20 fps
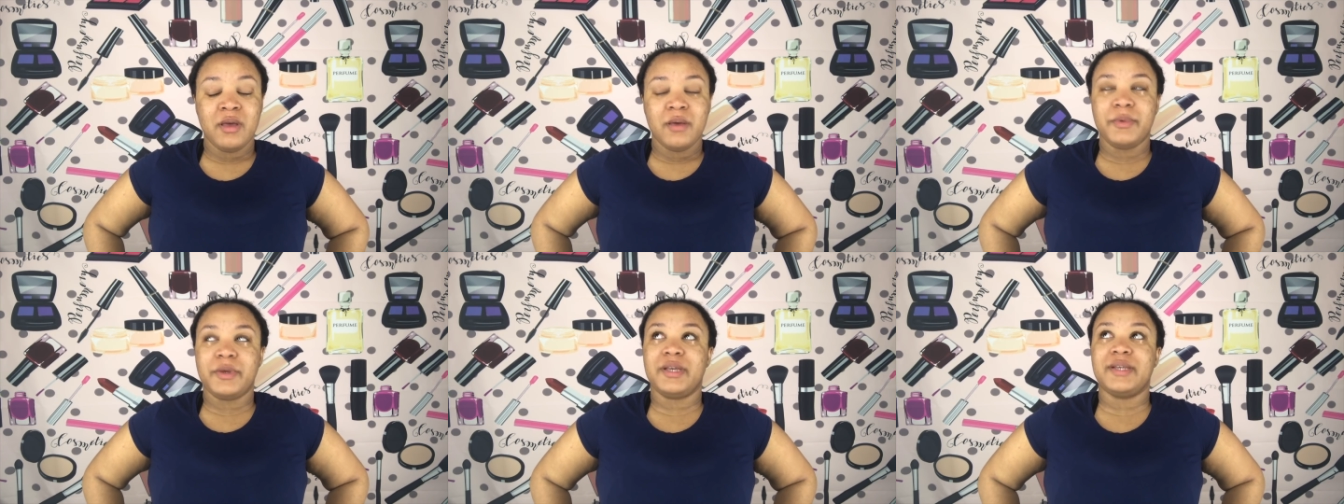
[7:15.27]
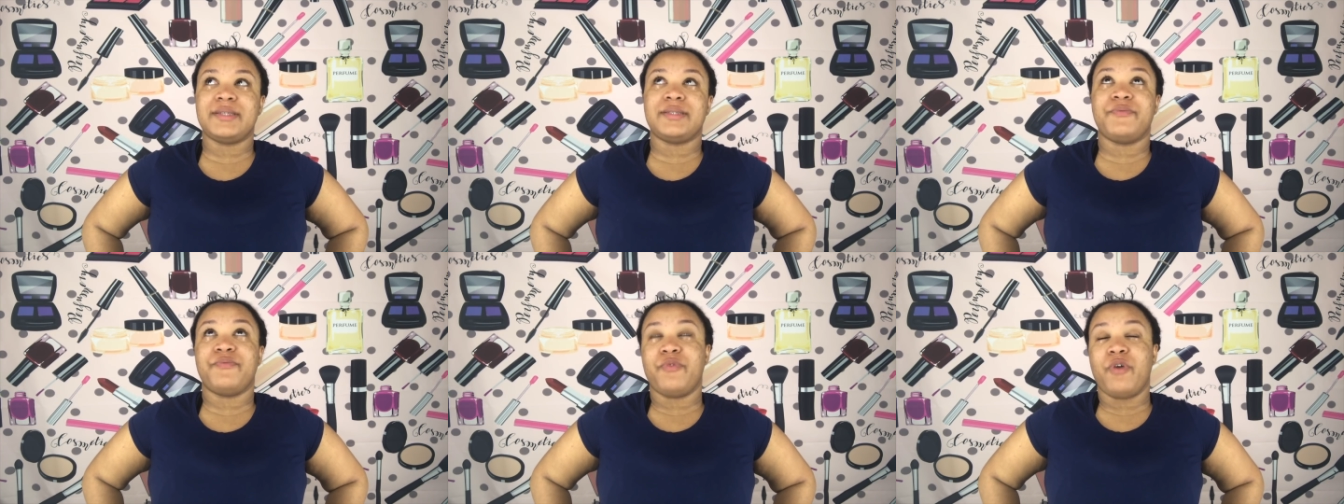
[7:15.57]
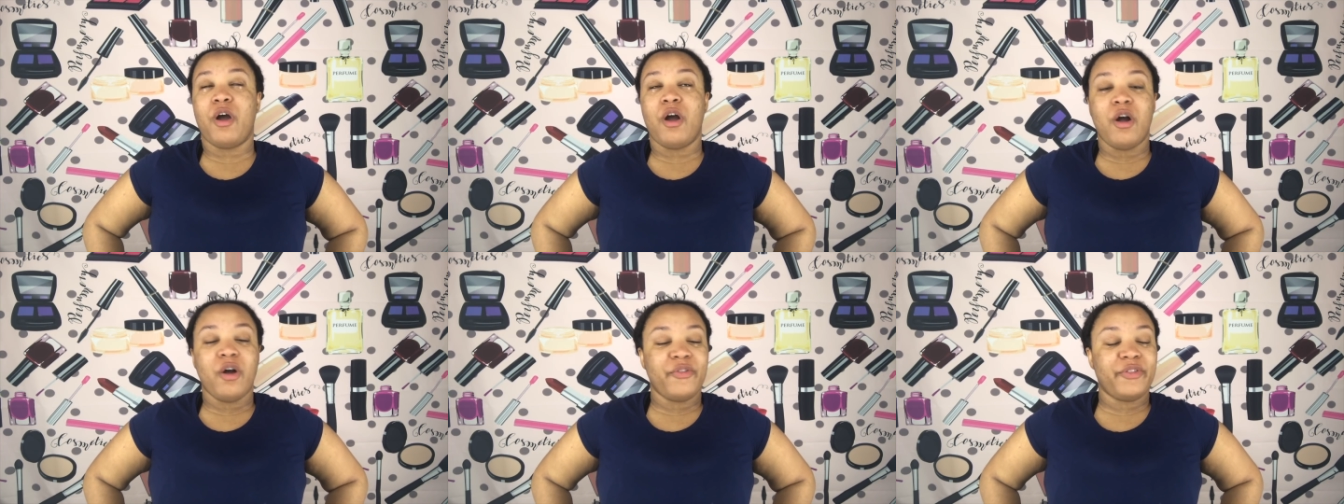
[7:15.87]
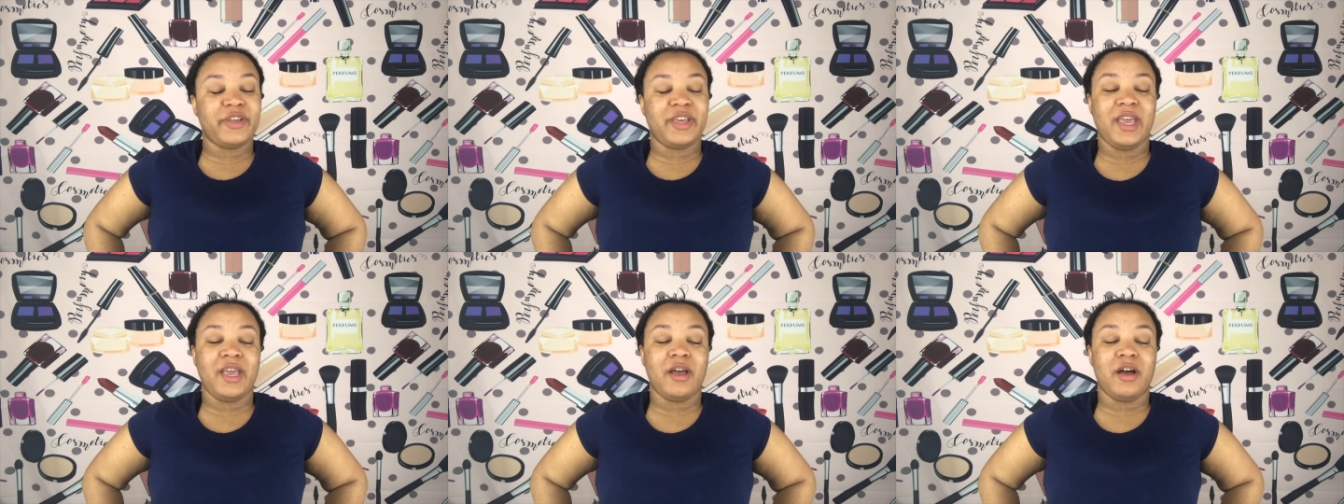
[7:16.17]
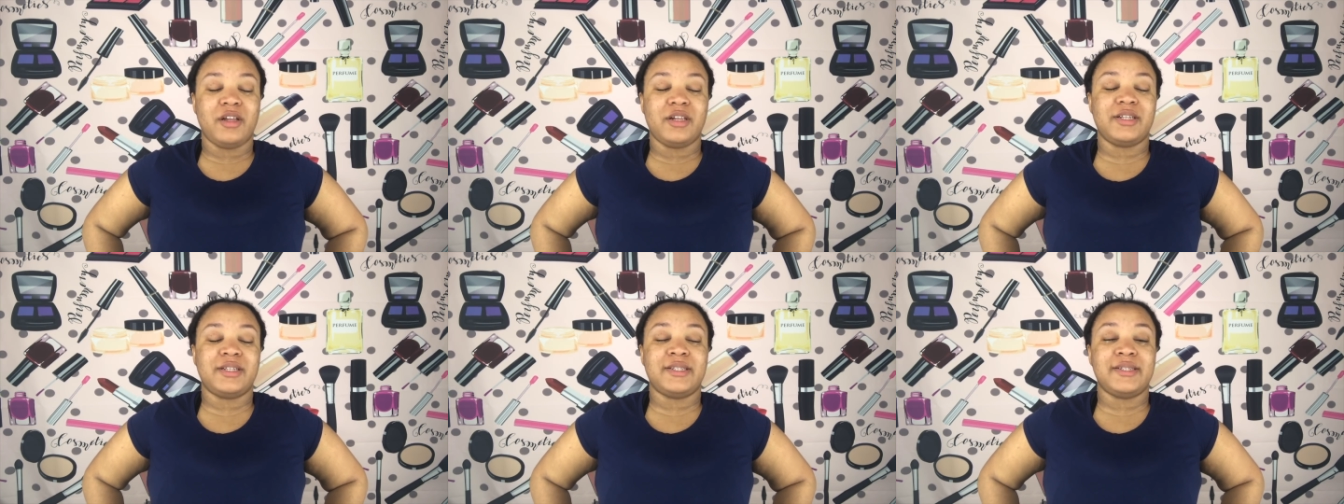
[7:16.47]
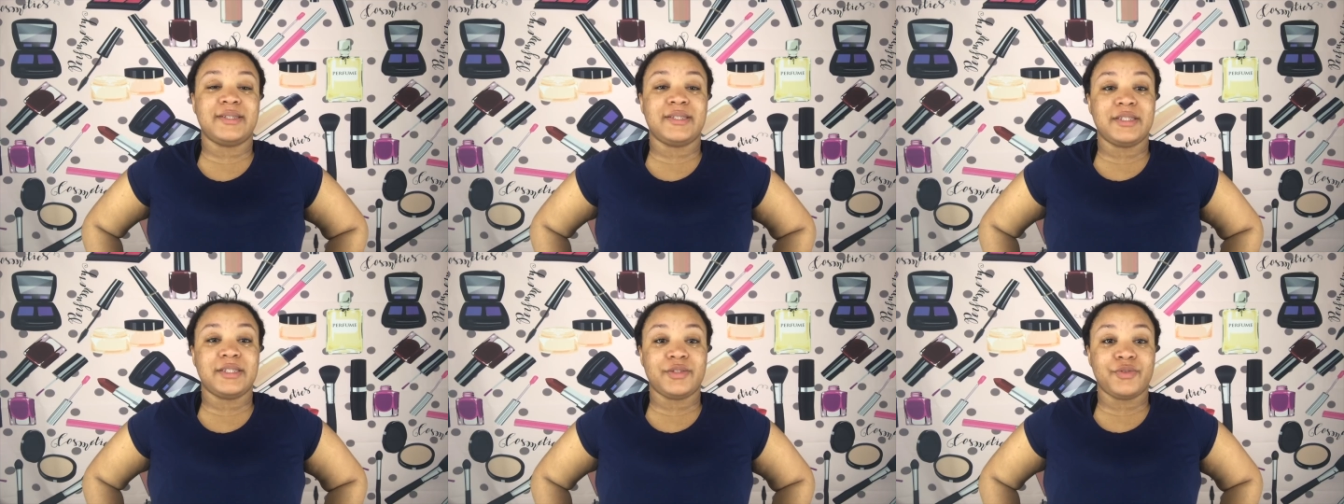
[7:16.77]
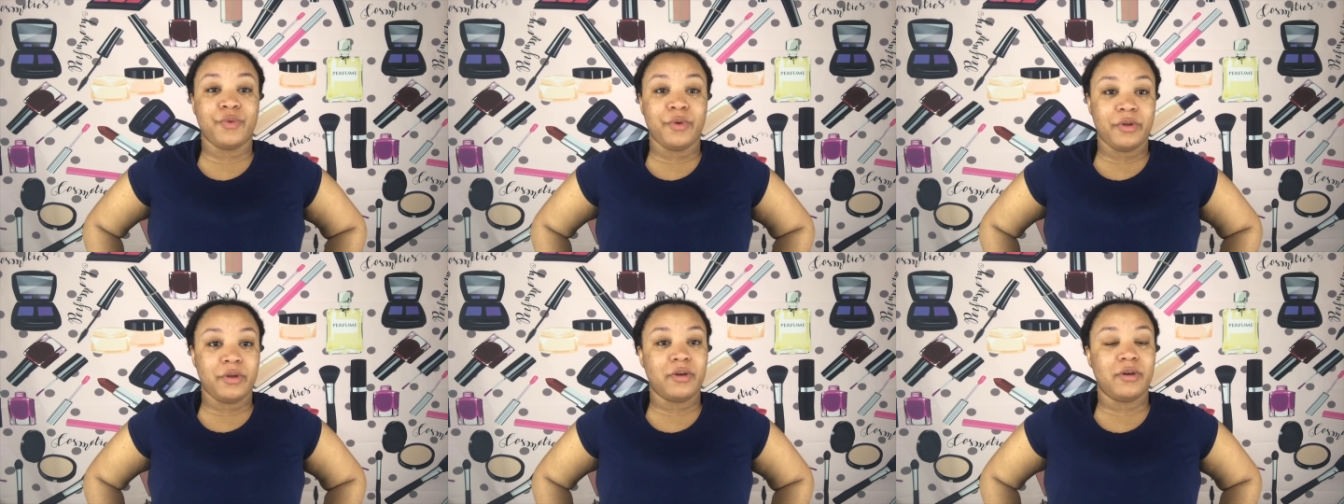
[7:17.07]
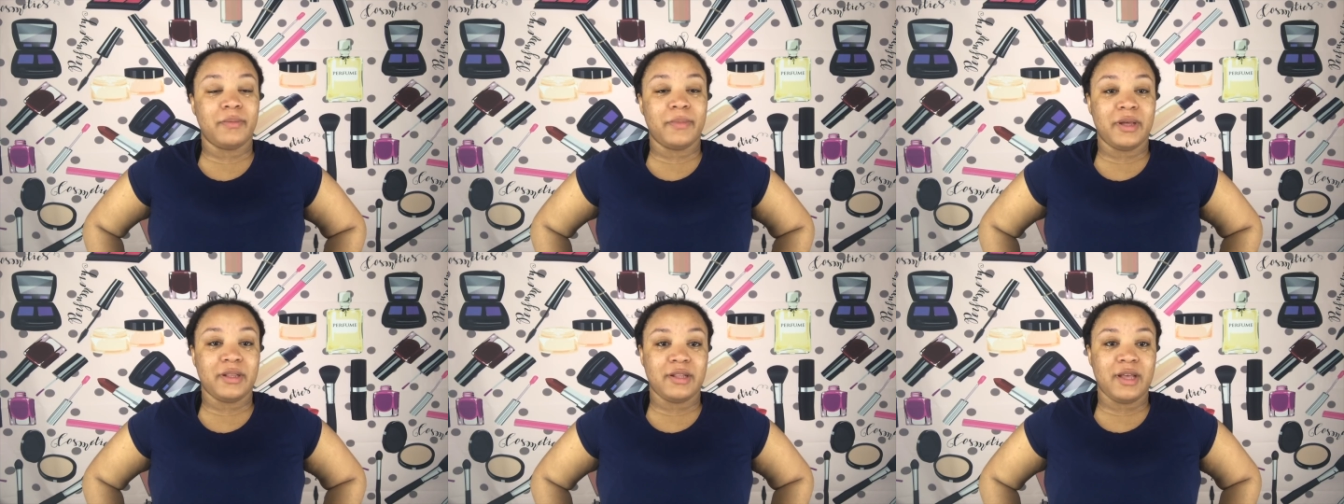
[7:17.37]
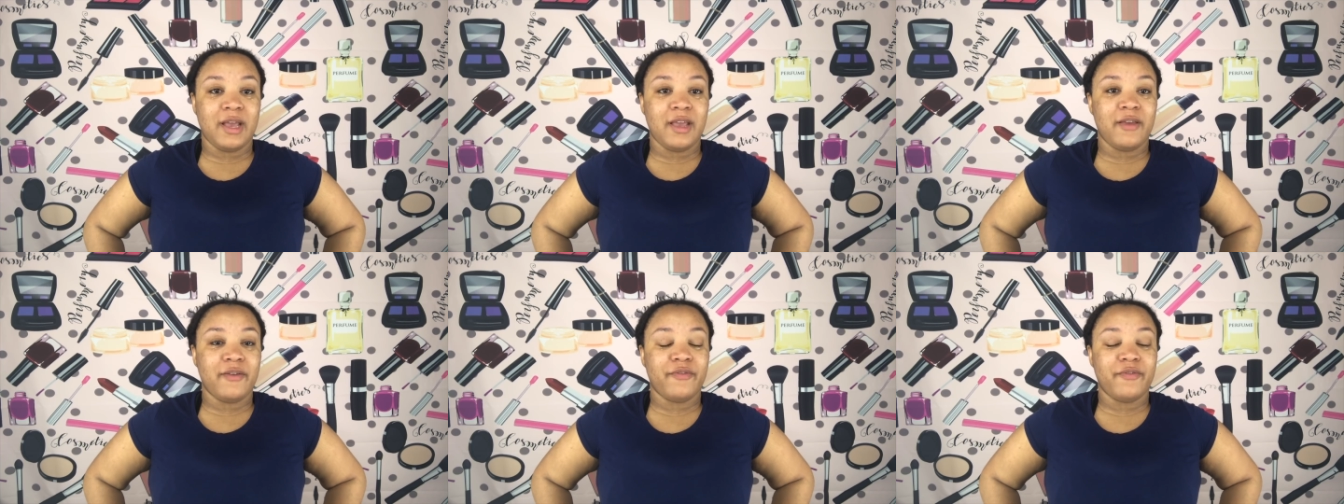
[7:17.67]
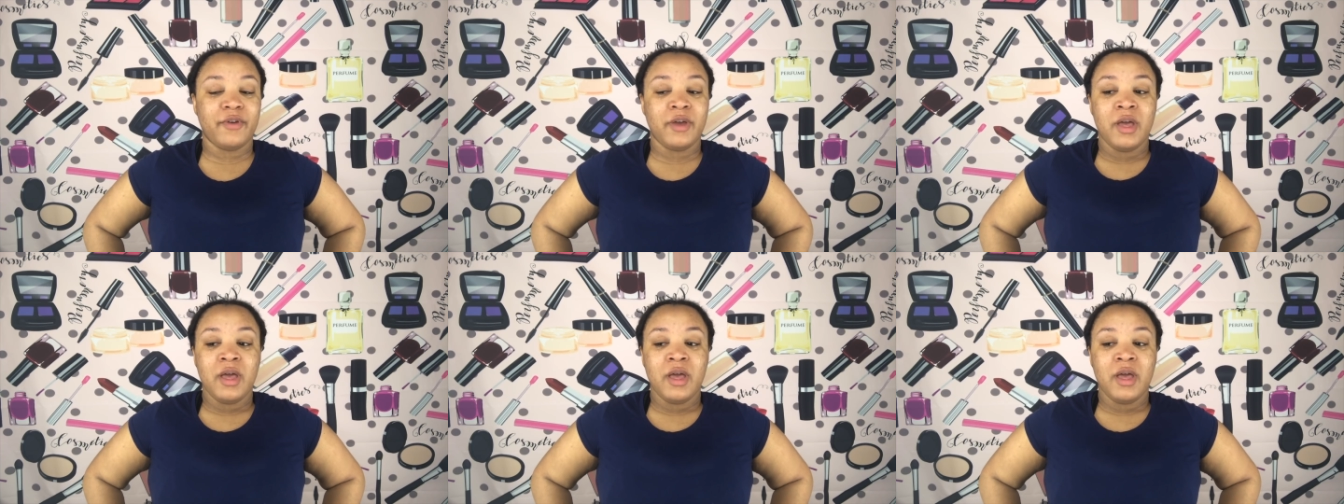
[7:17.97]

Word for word: because of all the chaoticness that's going on in my life.